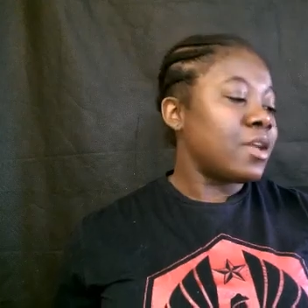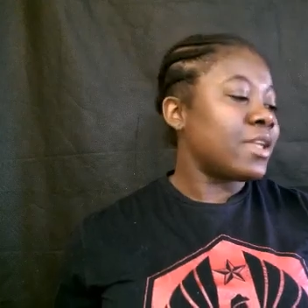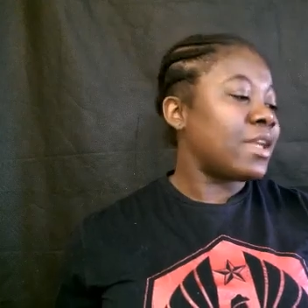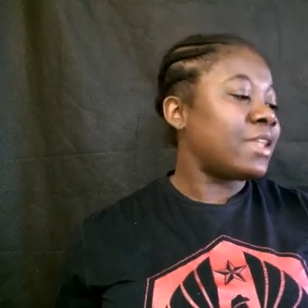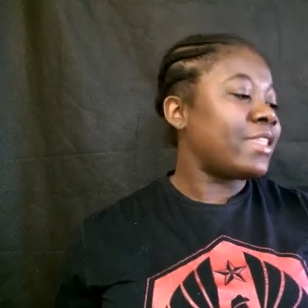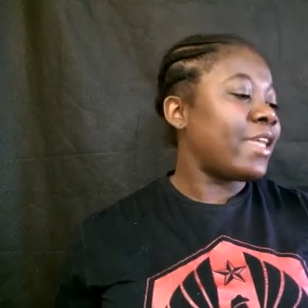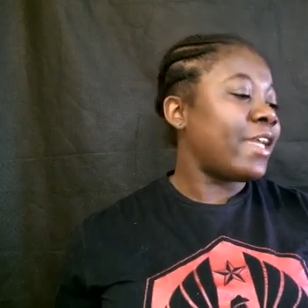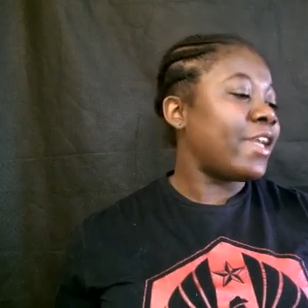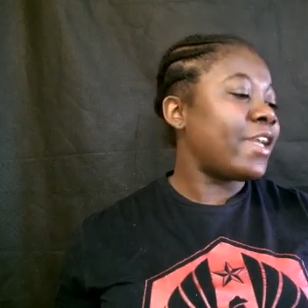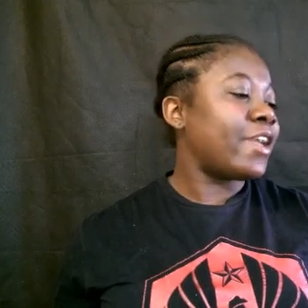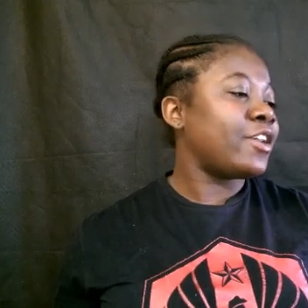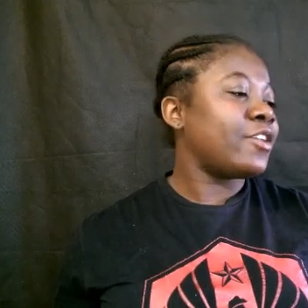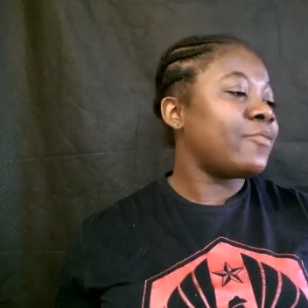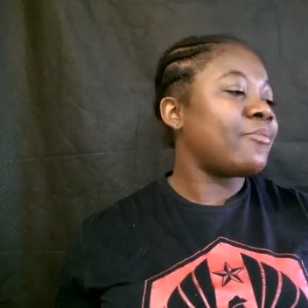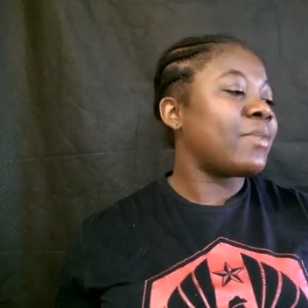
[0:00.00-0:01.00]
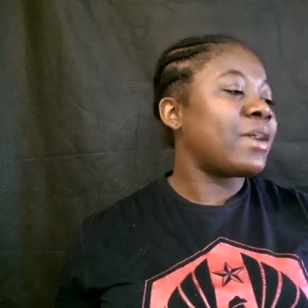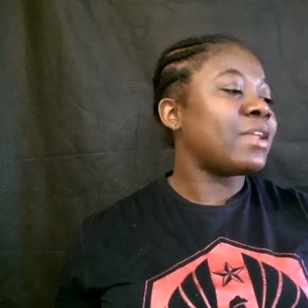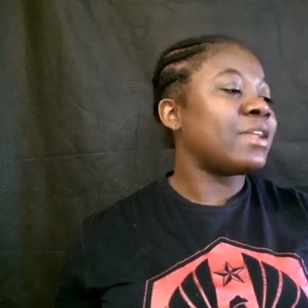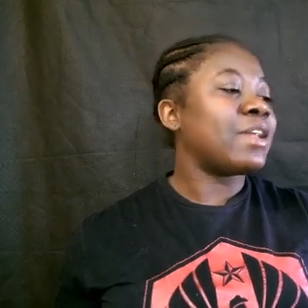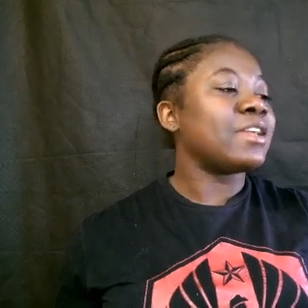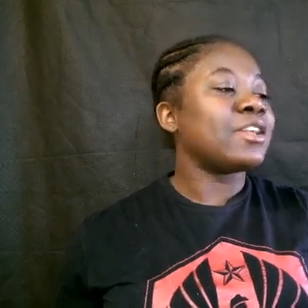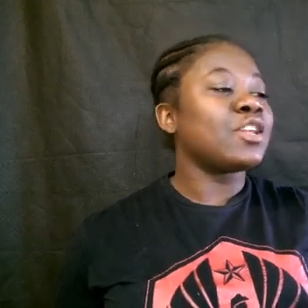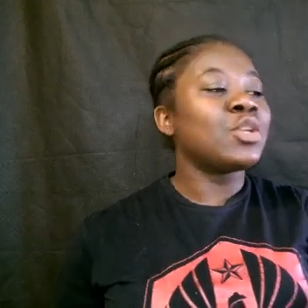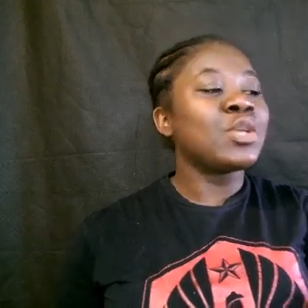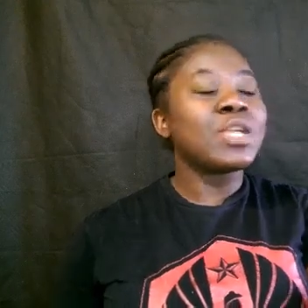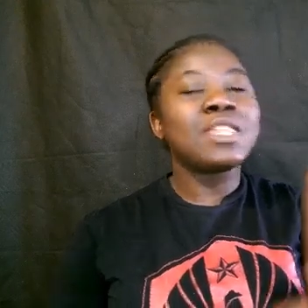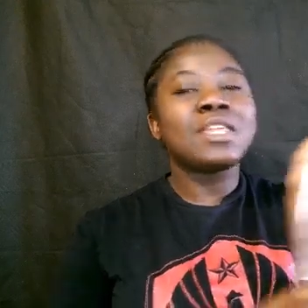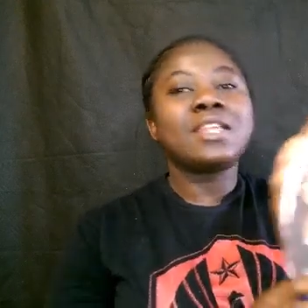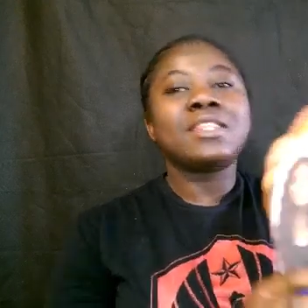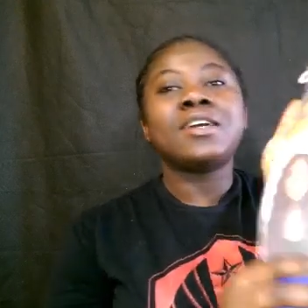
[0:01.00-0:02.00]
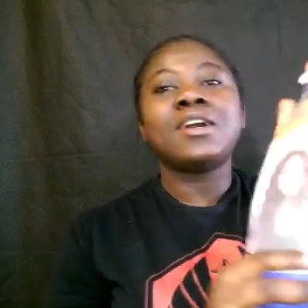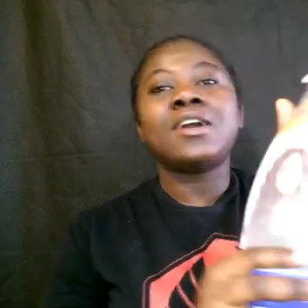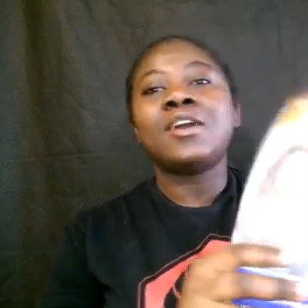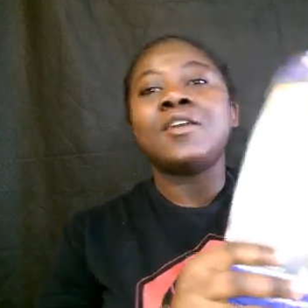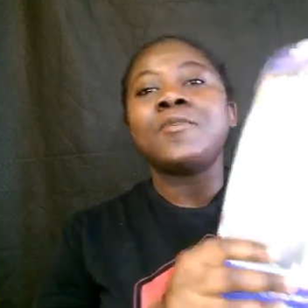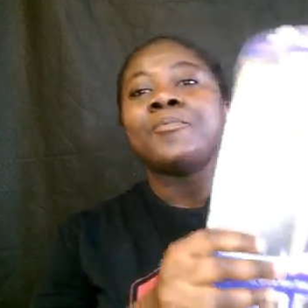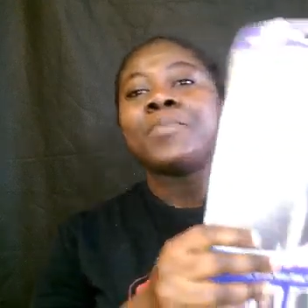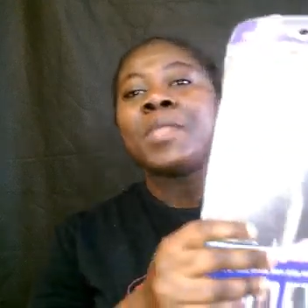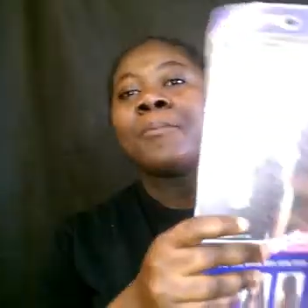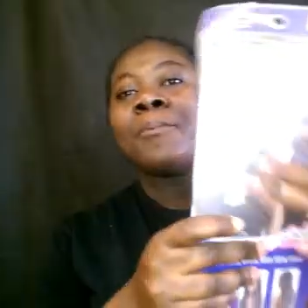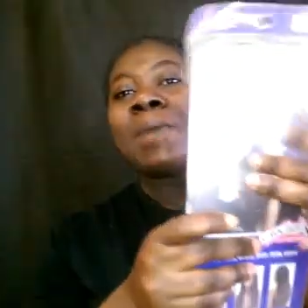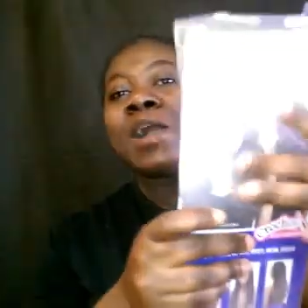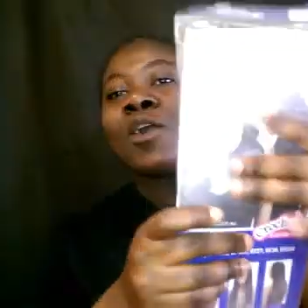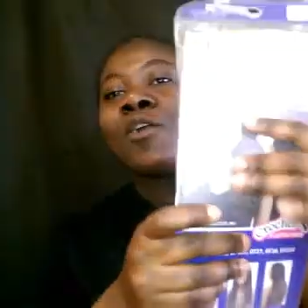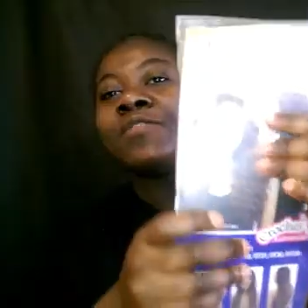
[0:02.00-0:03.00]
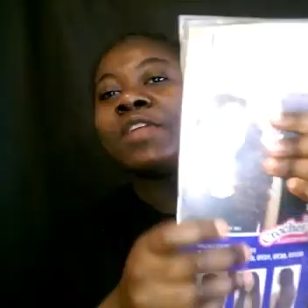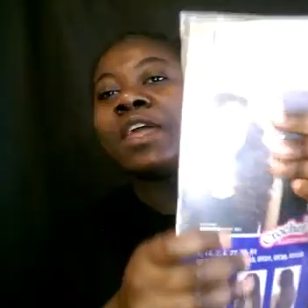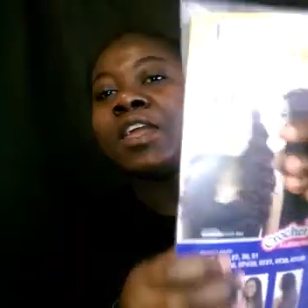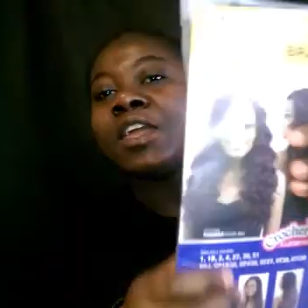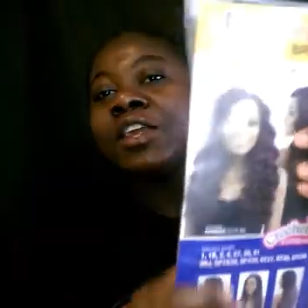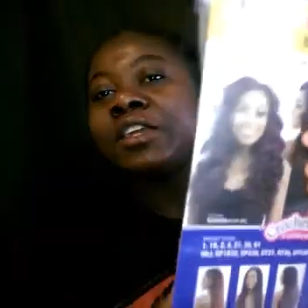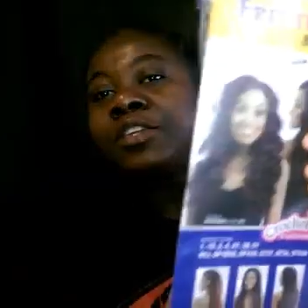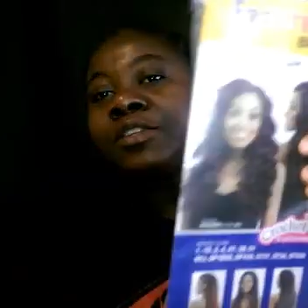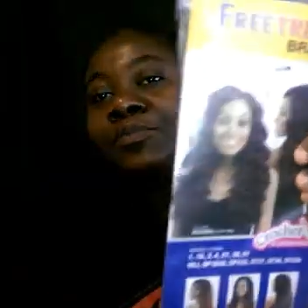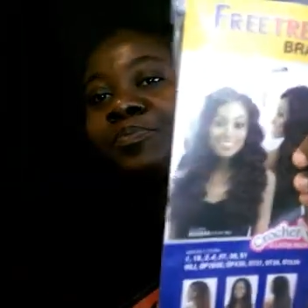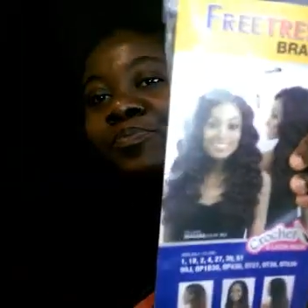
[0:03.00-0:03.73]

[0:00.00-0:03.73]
get the hair, but like looking at the back of the hair,